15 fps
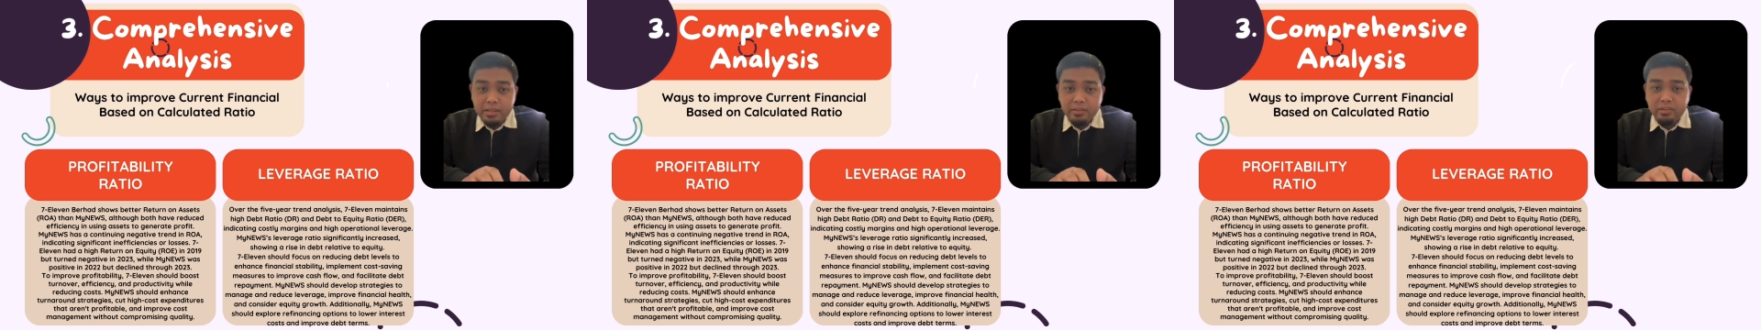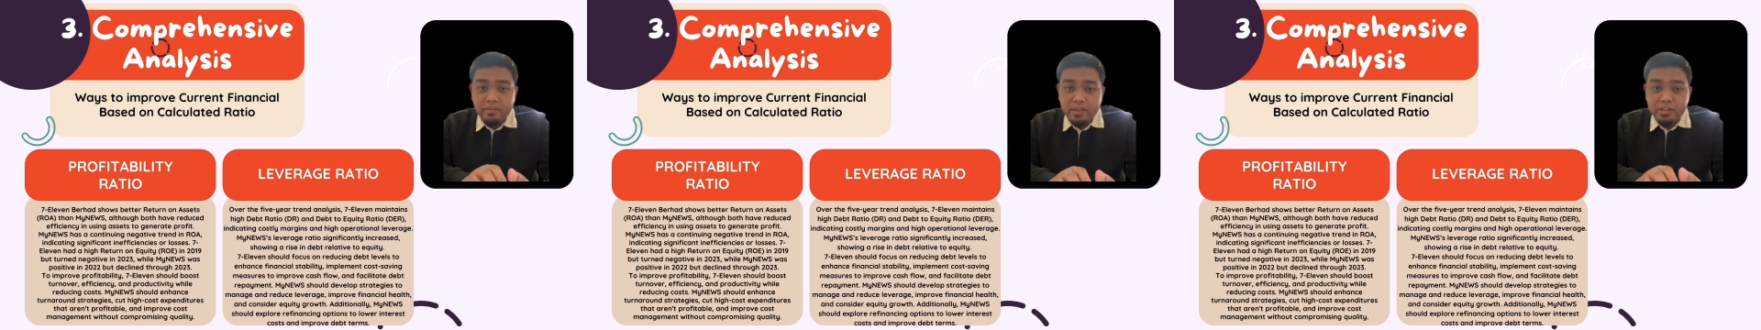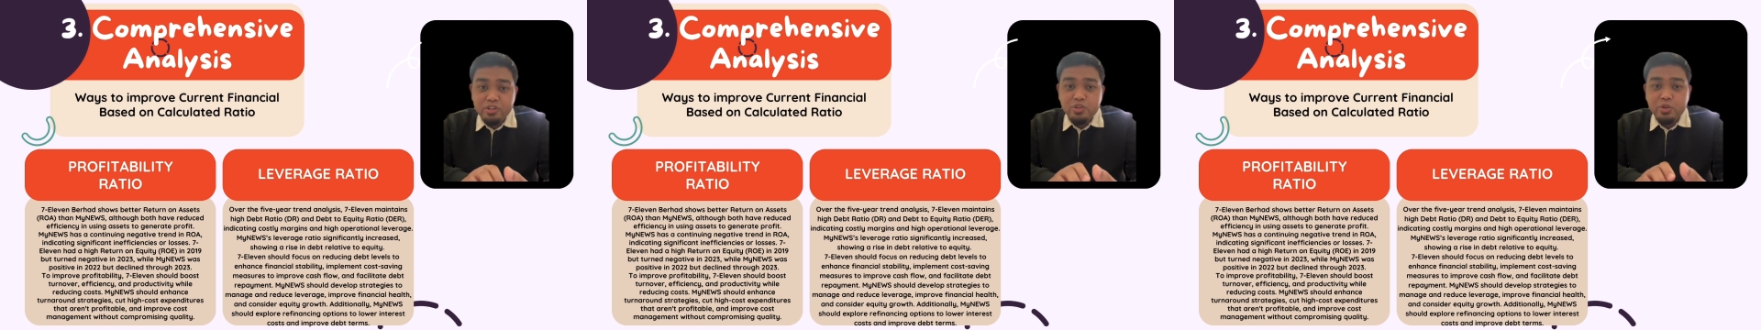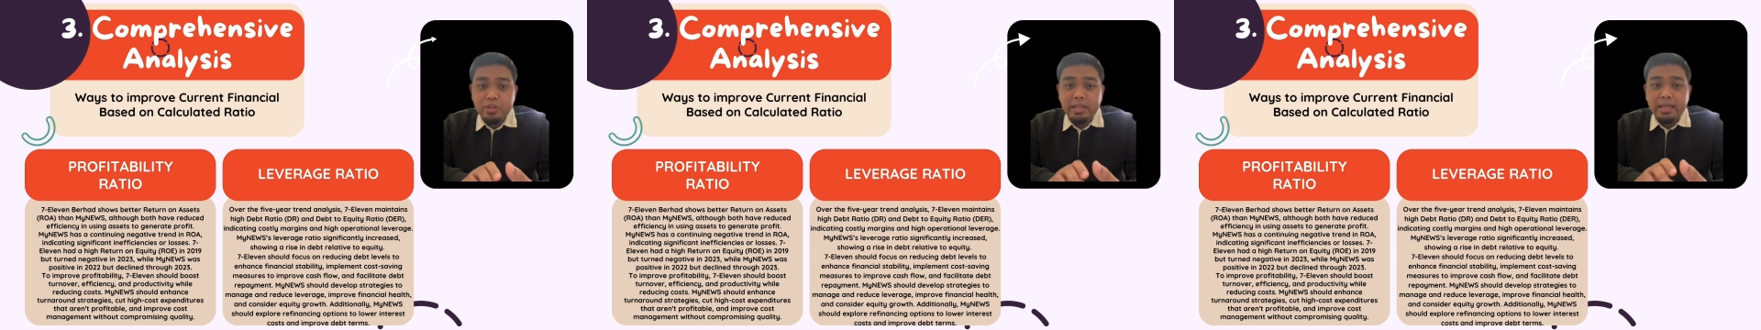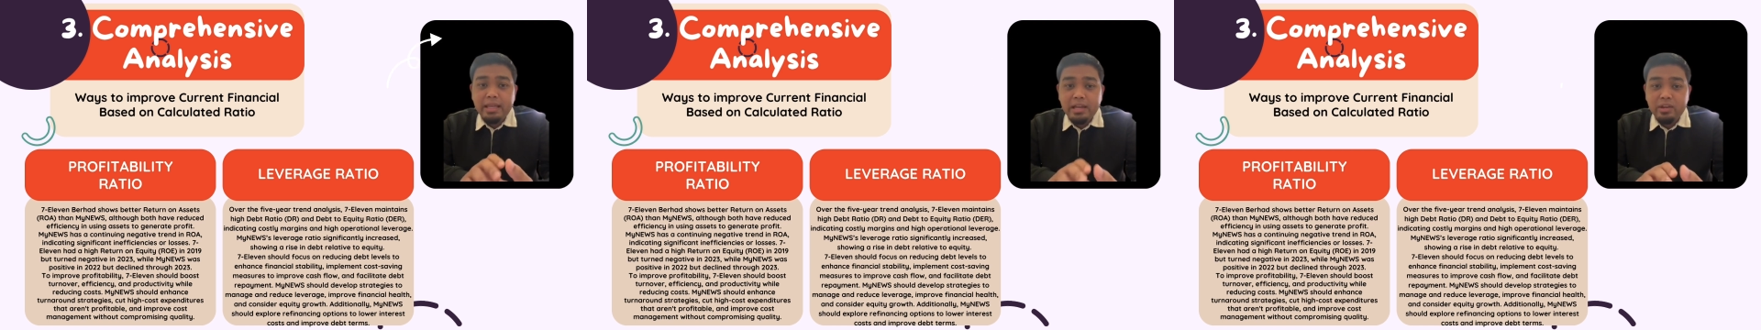7E should
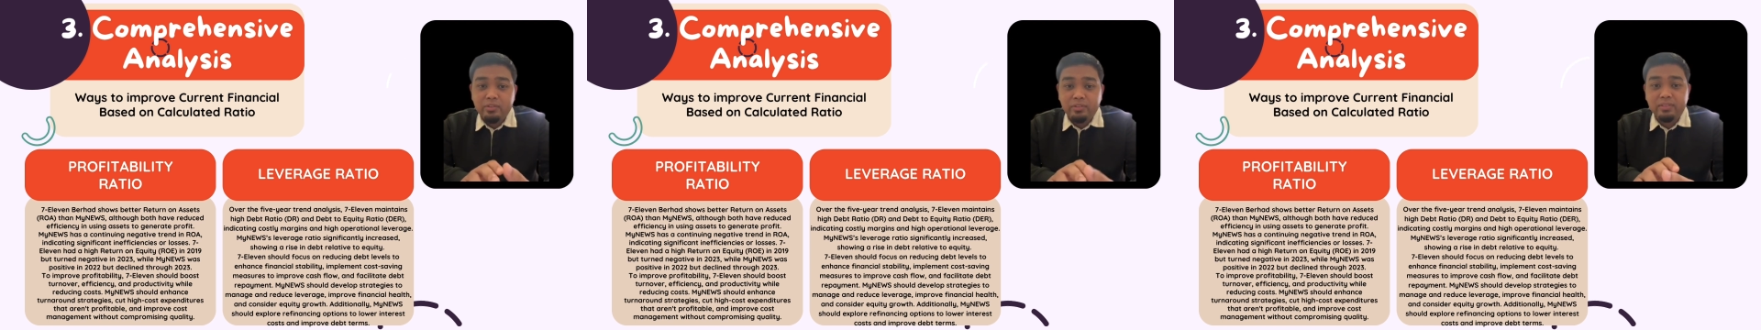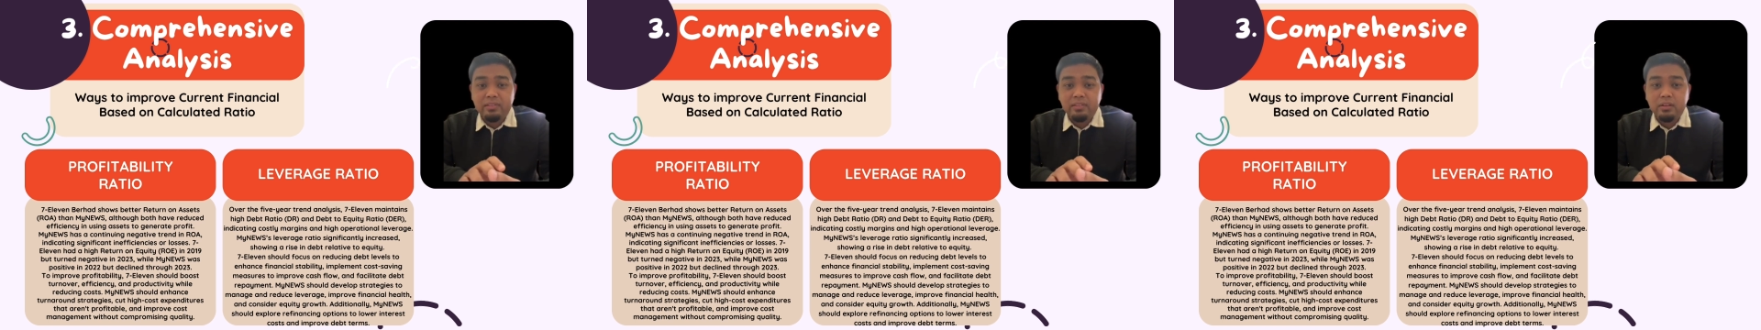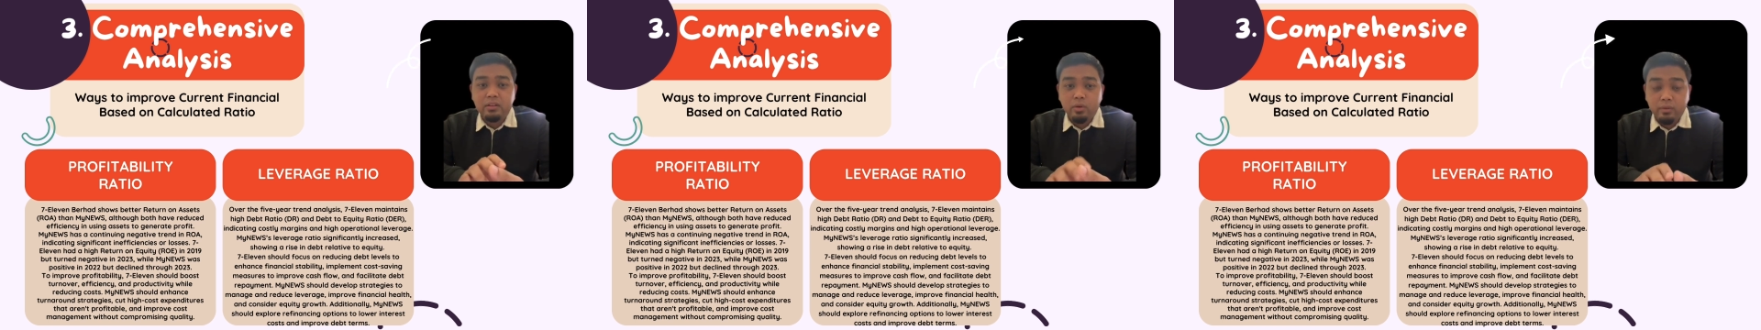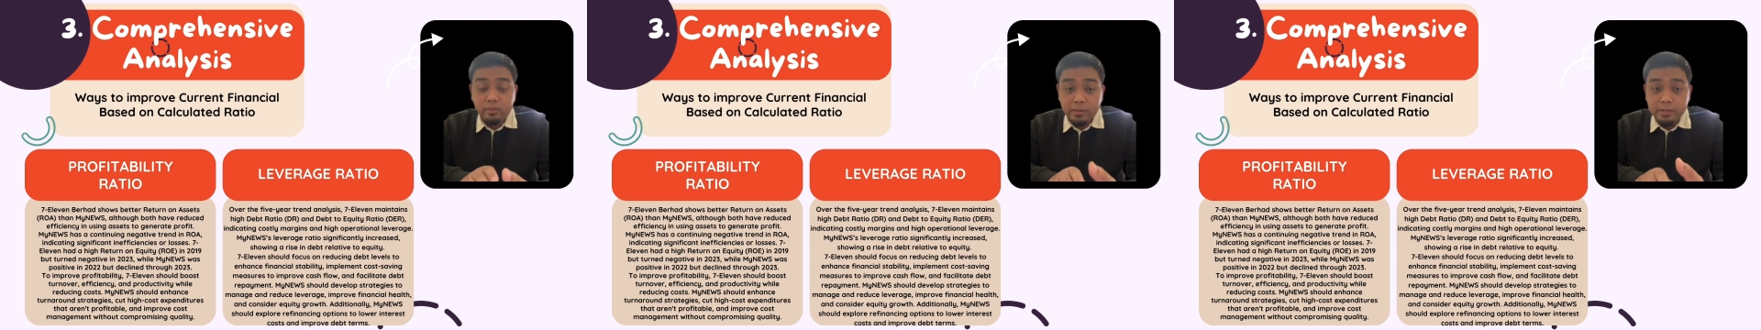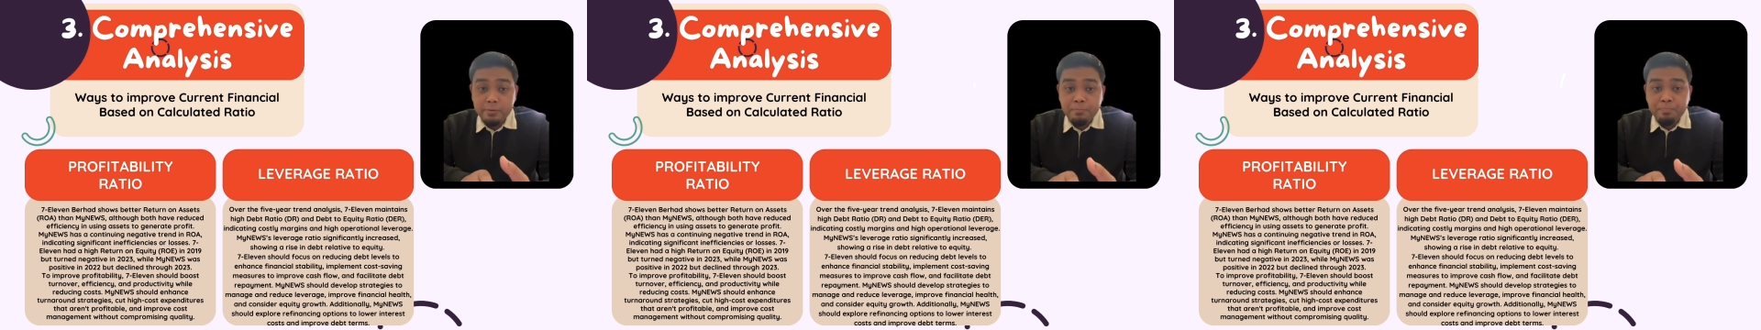increase
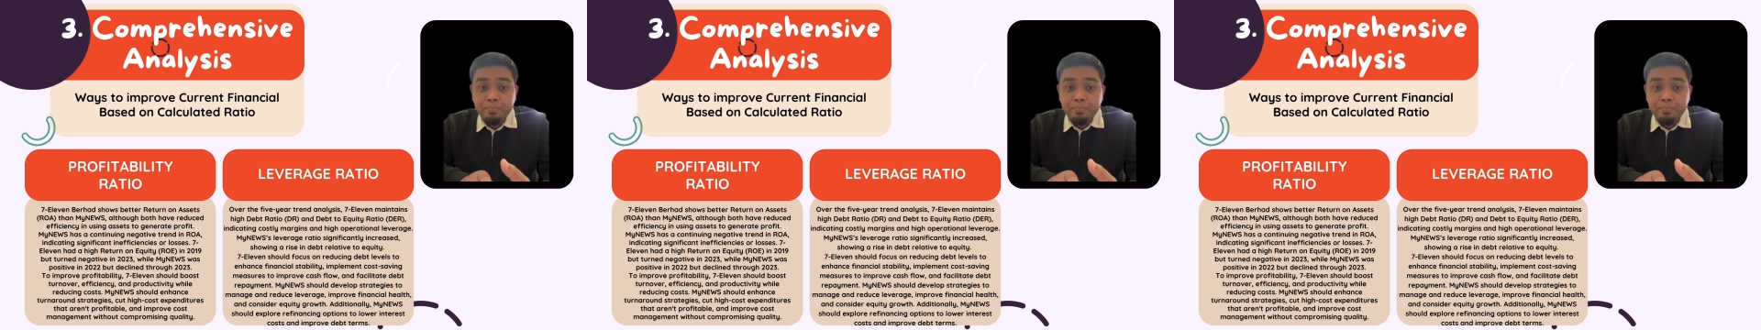turnover,